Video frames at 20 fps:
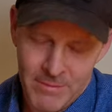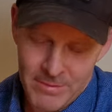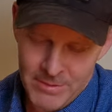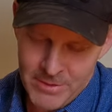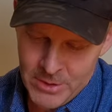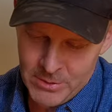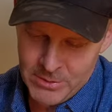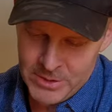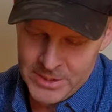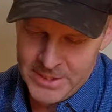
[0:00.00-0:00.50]

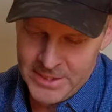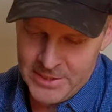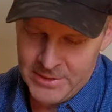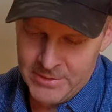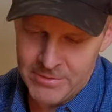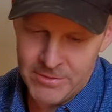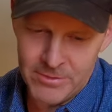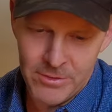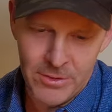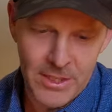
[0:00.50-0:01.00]
note to self,
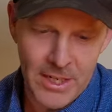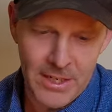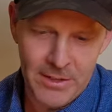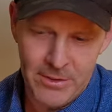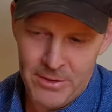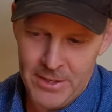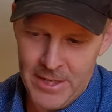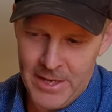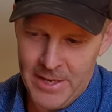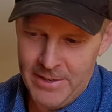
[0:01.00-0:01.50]
do not
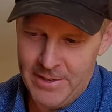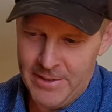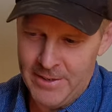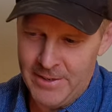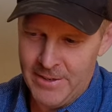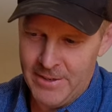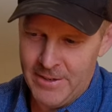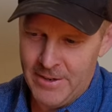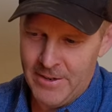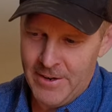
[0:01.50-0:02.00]
do that.
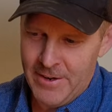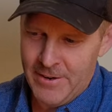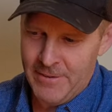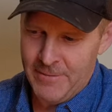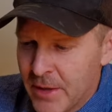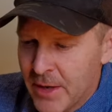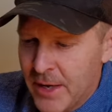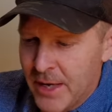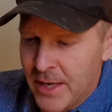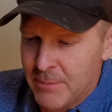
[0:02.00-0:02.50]
All right,
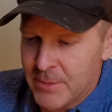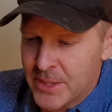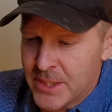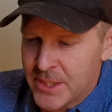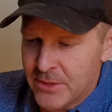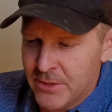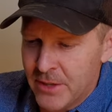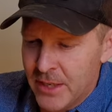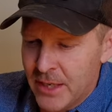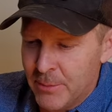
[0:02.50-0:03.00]
I am
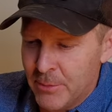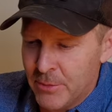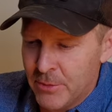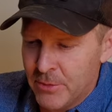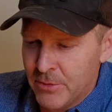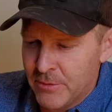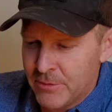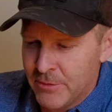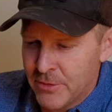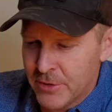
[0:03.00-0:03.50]
still
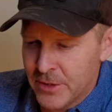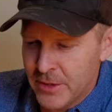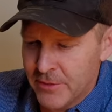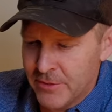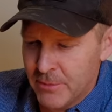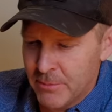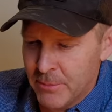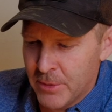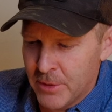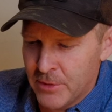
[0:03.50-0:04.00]
able for
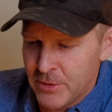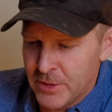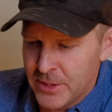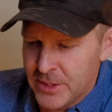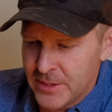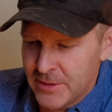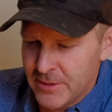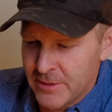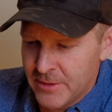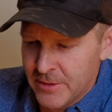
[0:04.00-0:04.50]
different
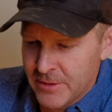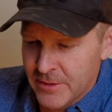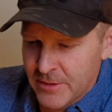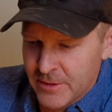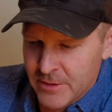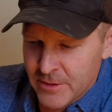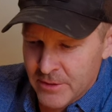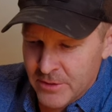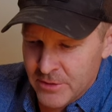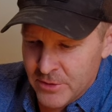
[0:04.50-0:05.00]
modes
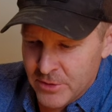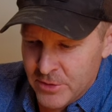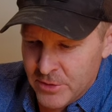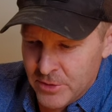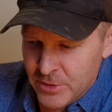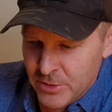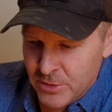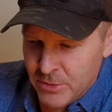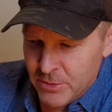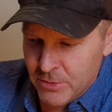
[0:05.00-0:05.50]
to
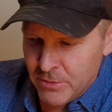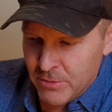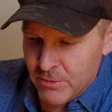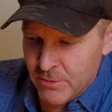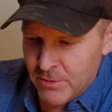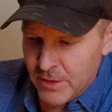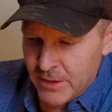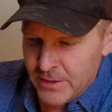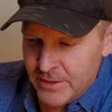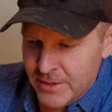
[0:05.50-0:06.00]
do,
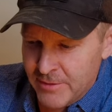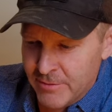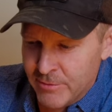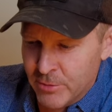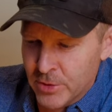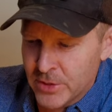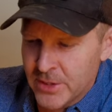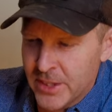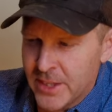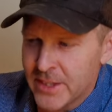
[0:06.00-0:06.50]
let's say
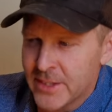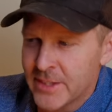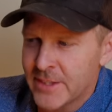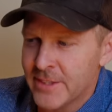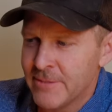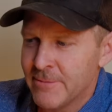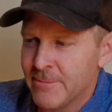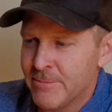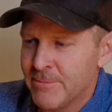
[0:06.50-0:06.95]
vortex,